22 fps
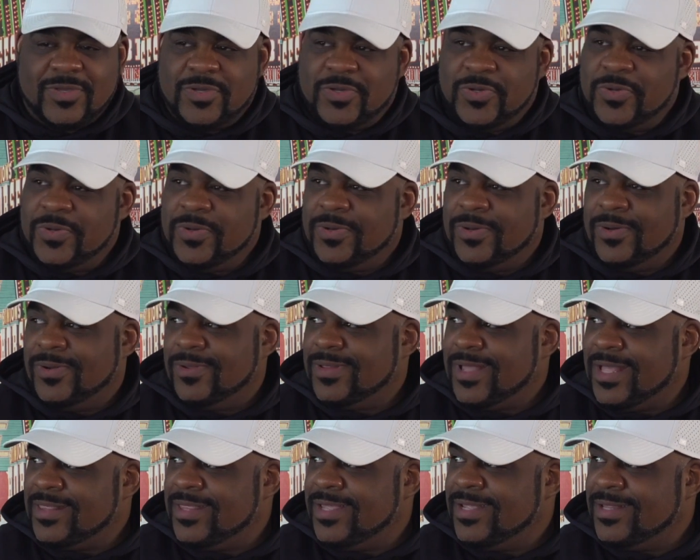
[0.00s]

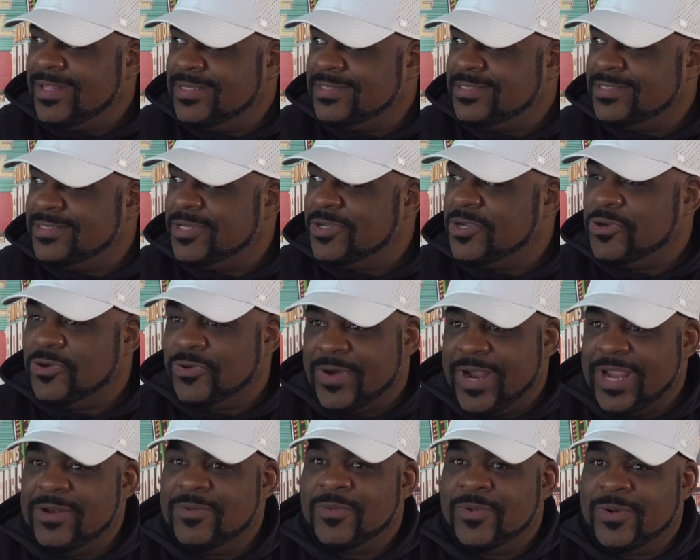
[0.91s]
cool, I think this is a
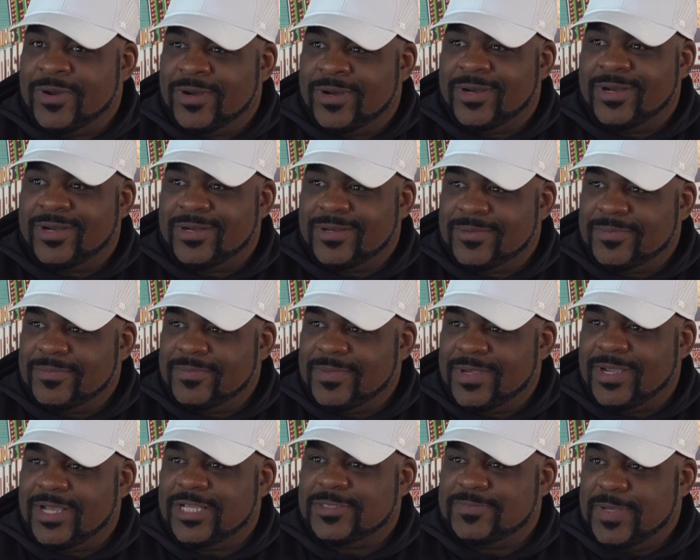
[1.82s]
great word,
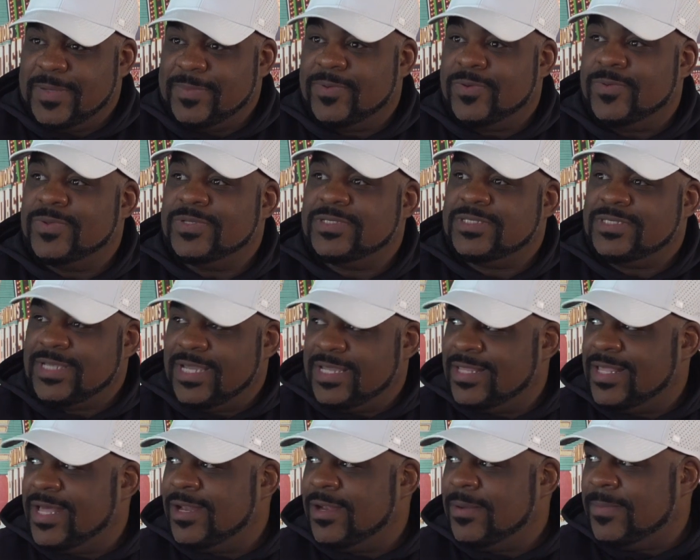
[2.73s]
because people would say
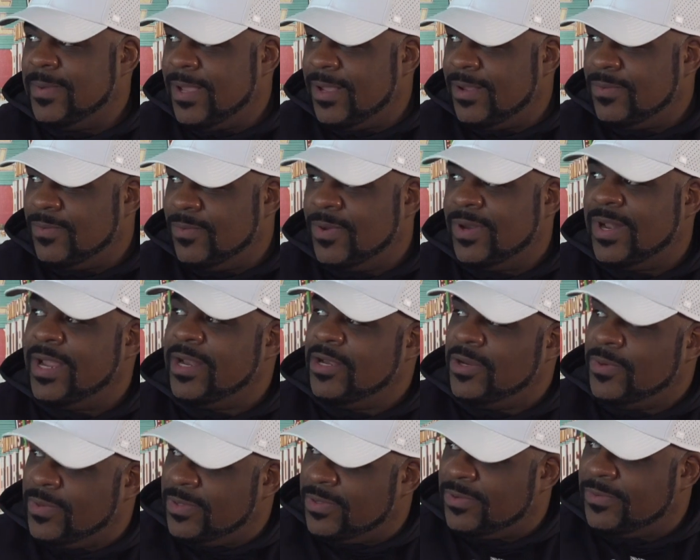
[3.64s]
that about what I
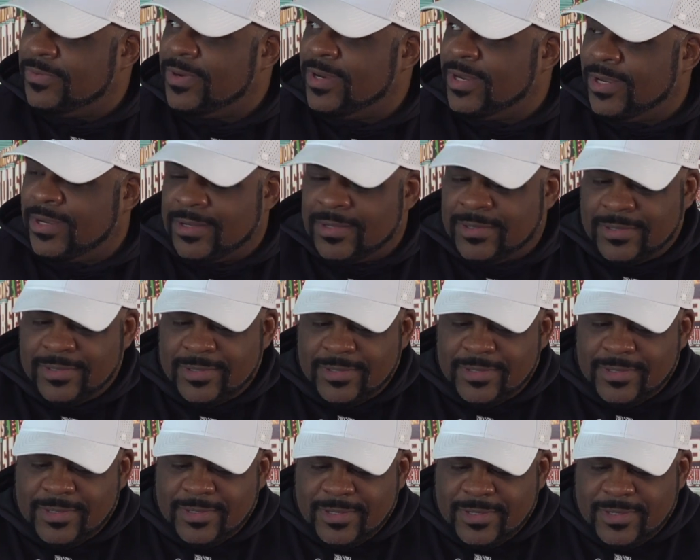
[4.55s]
do in the ring.
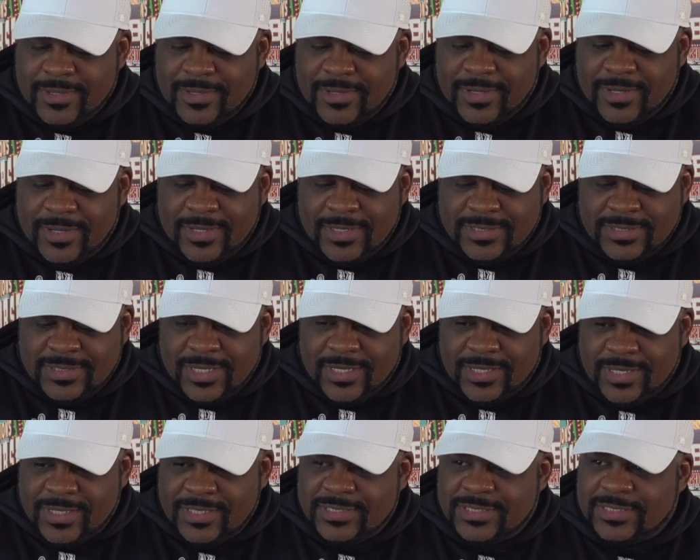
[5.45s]
Mm-hmm. And I was
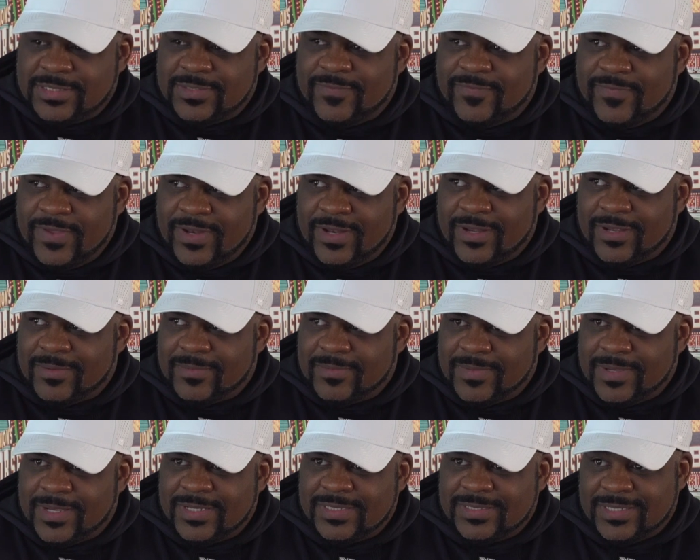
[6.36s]
like, this is fitting,
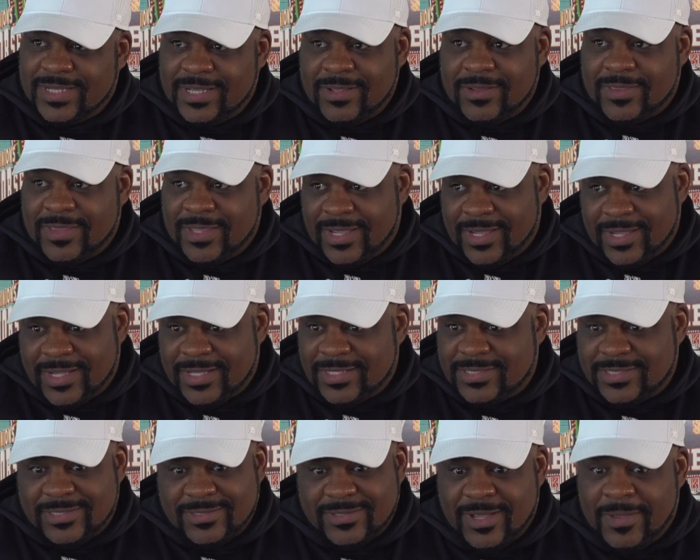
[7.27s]
because they'll think
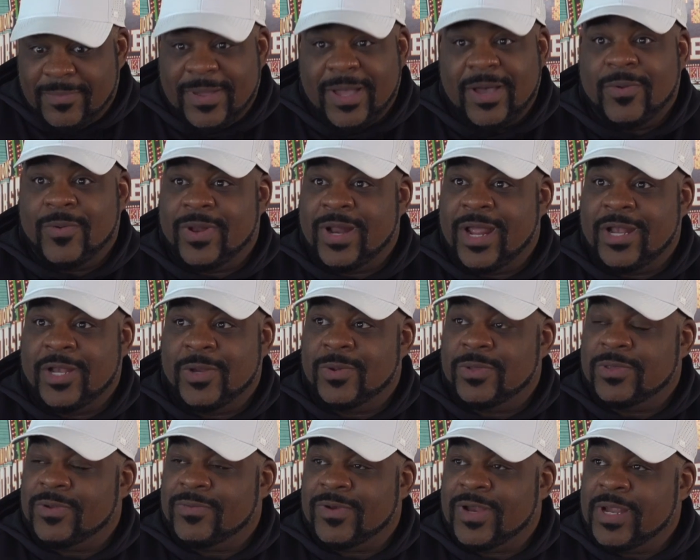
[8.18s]
it's about what I
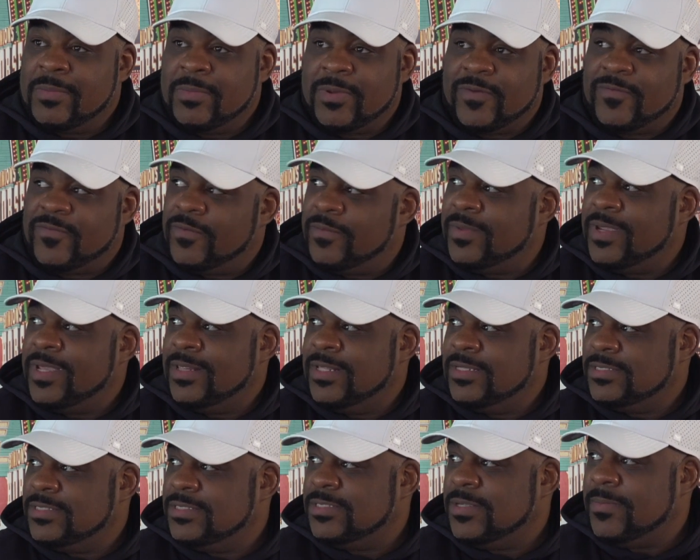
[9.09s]
do in the ring, but for me,
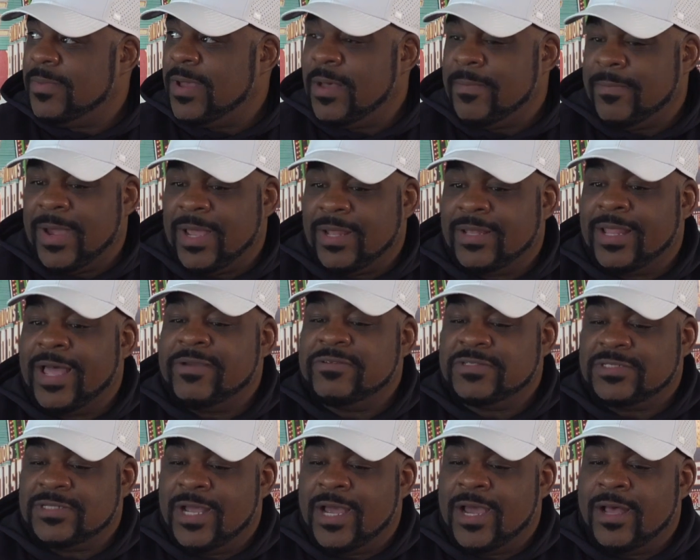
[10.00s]
this is about my
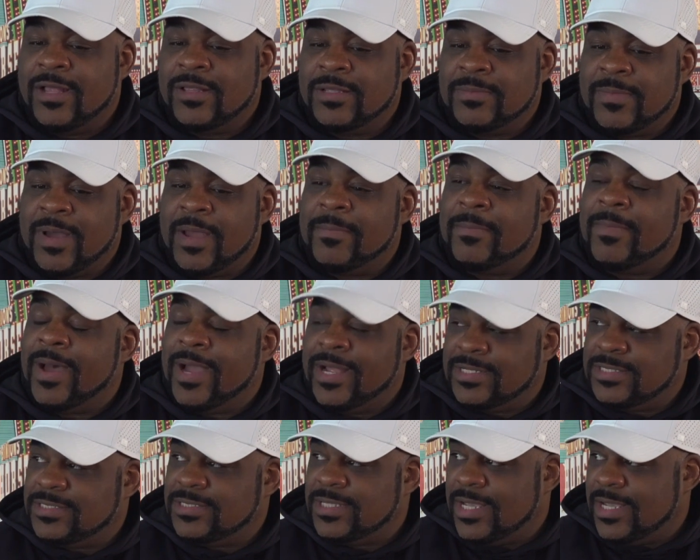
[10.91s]
lifestyle and my
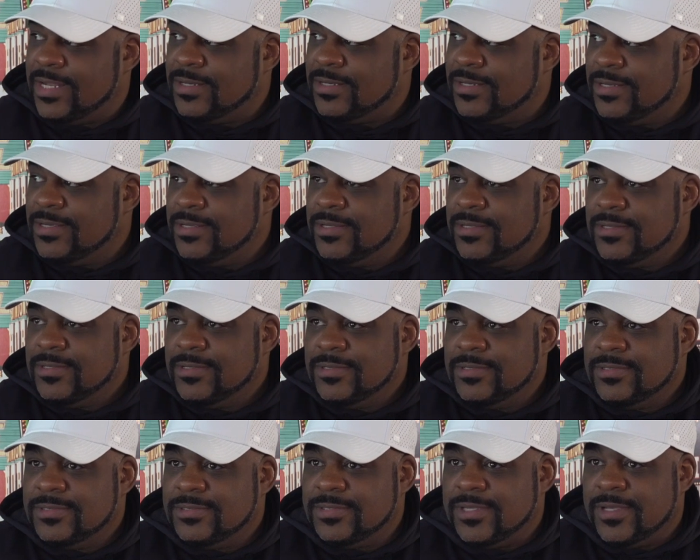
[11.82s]
mindset.
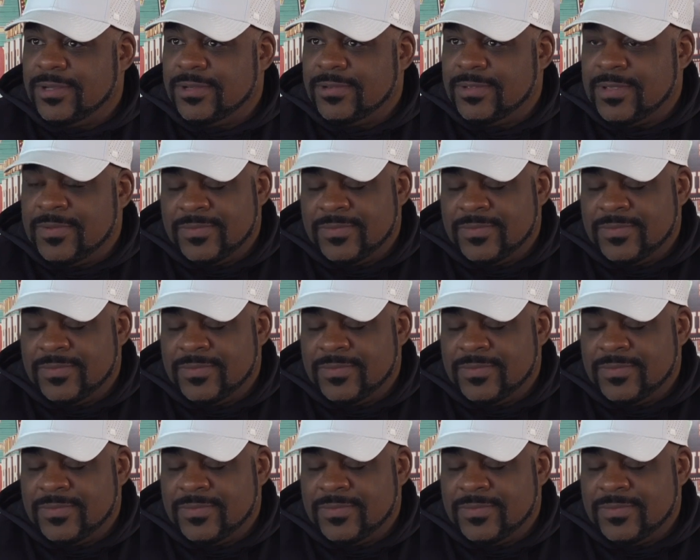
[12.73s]
So